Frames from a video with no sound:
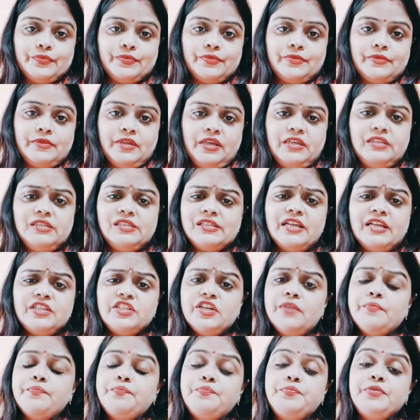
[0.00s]
In such
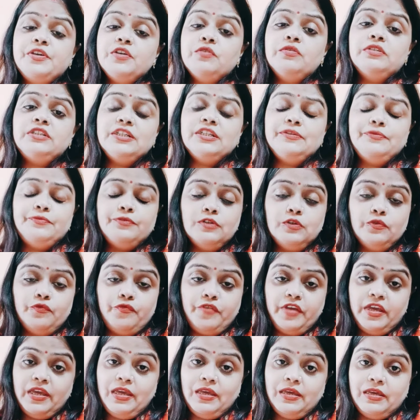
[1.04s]
a beautiful
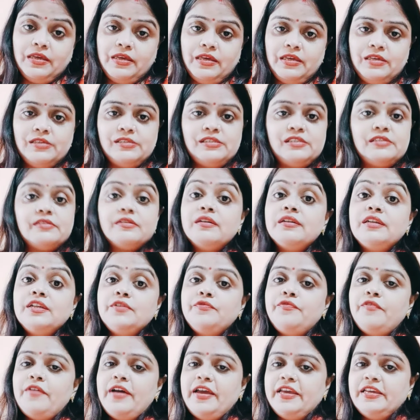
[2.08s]
way, he
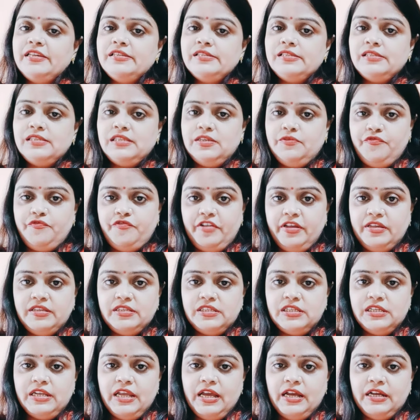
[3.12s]
signifies the
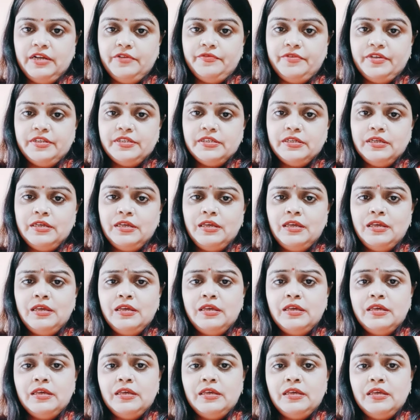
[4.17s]
French language.
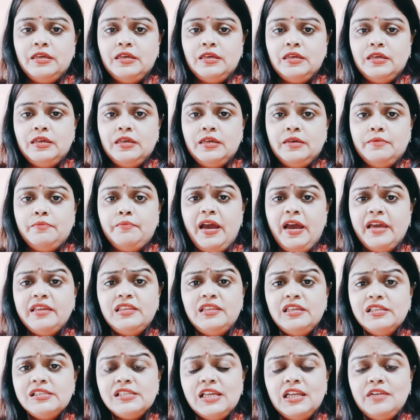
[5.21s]
By
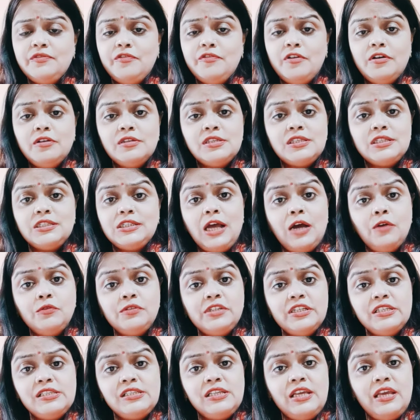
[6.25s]
this, Alphonse
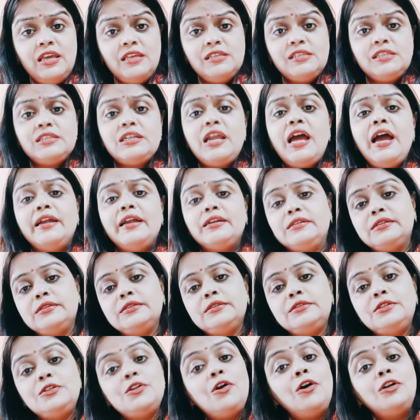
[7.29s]
Daudet says that
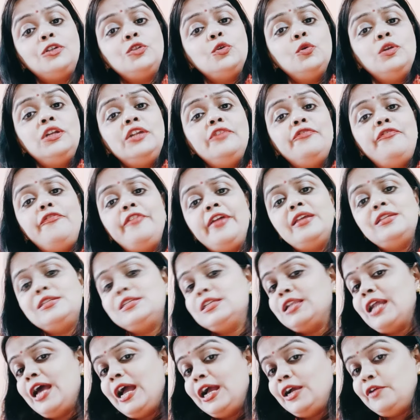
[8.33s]
not only French
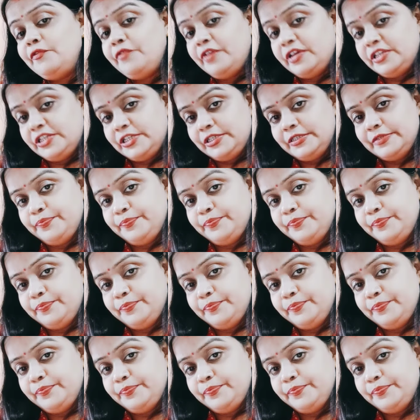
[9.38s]
language,